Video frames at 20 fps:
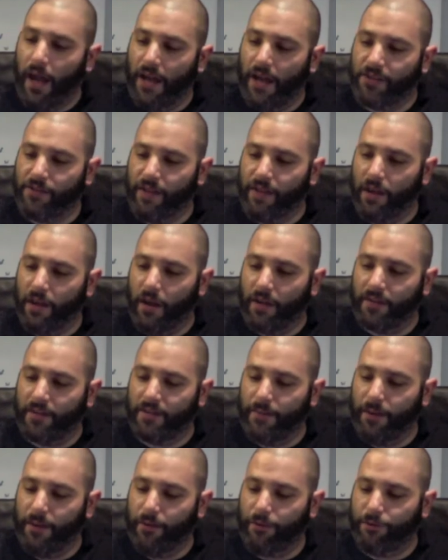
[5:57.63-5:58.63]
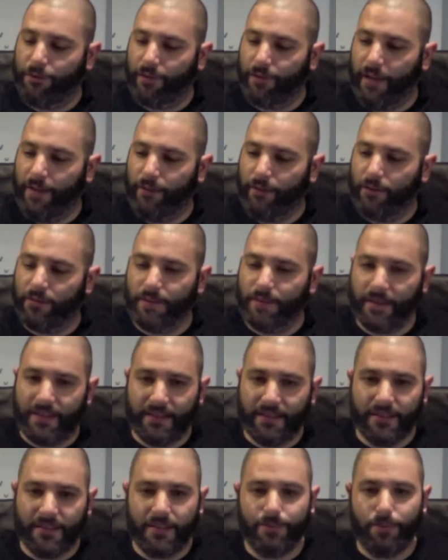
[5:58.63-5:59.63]
so they got some other flavors, but
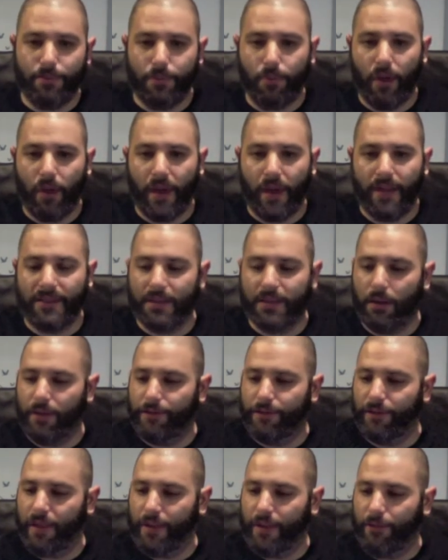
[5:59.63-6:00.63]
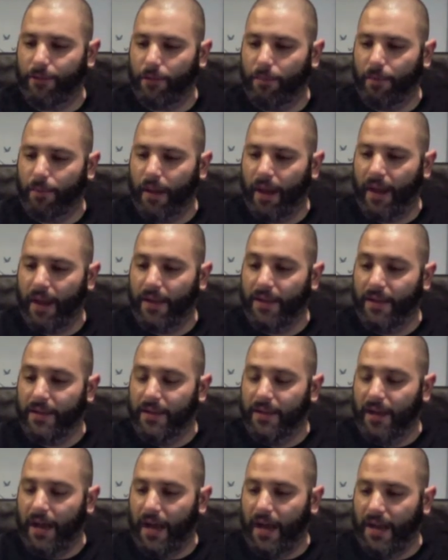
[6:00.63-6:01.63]
this is a proprietary flavor by
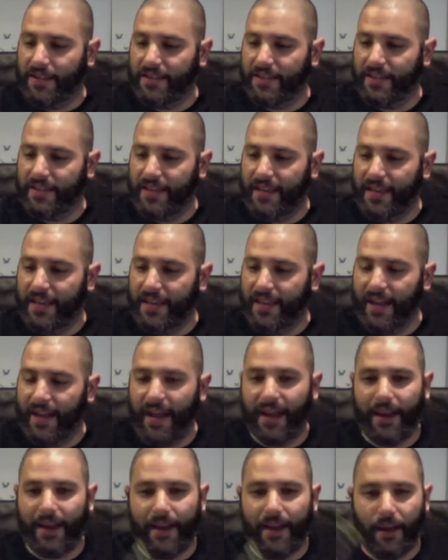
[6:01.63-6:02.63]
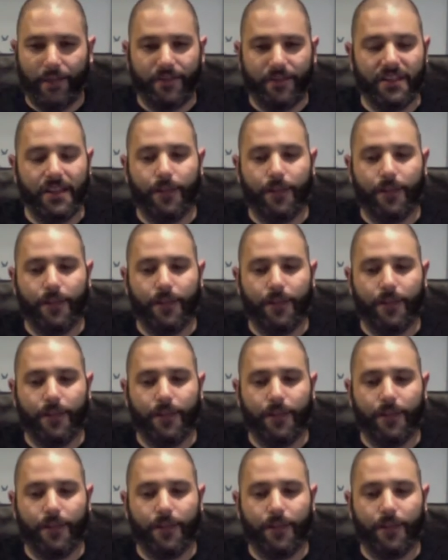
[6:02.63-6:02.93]
Stinky Canuck, and I've seen a